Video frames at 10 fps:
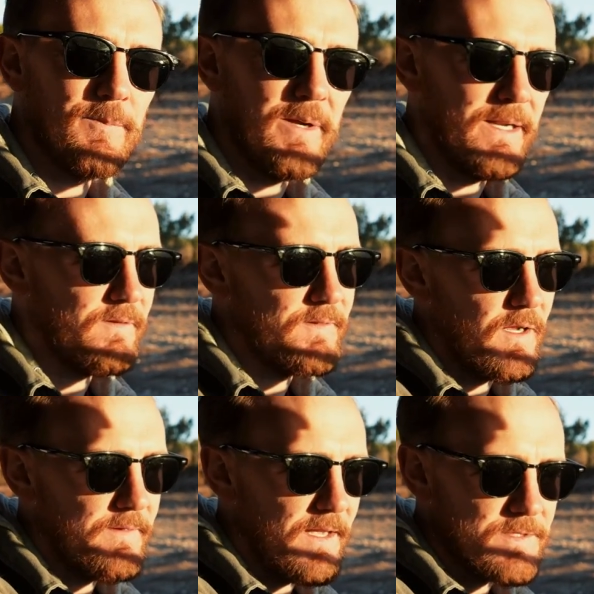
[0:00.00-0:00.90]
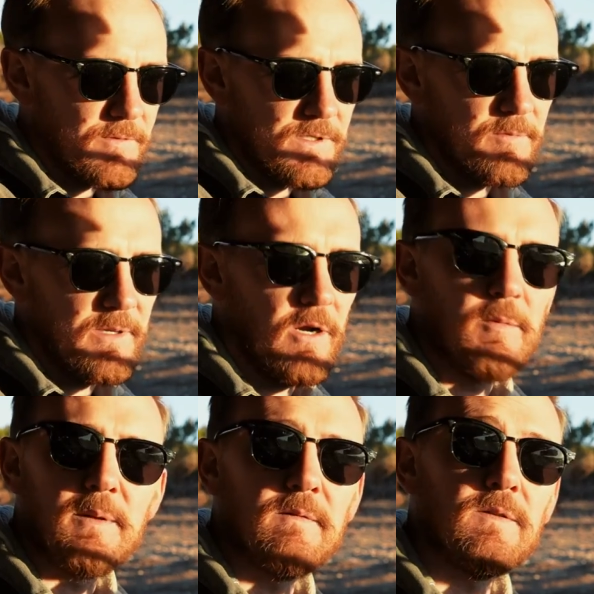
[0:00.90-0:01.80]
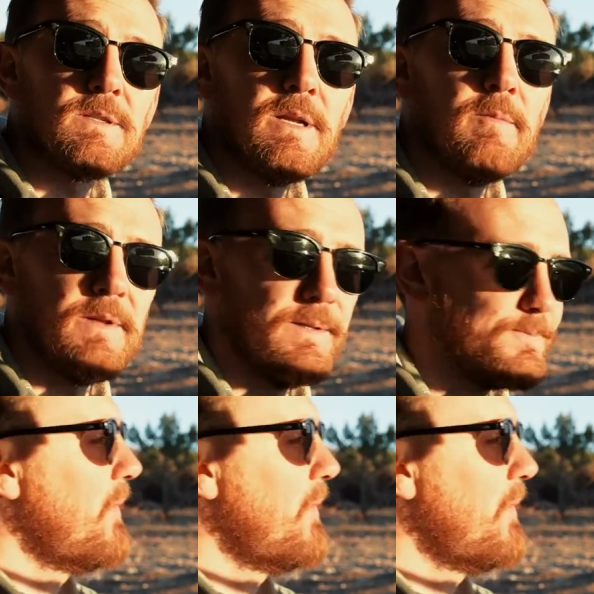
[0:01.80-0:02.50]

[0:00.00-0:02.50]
but if not, that switch will be open hoping for something.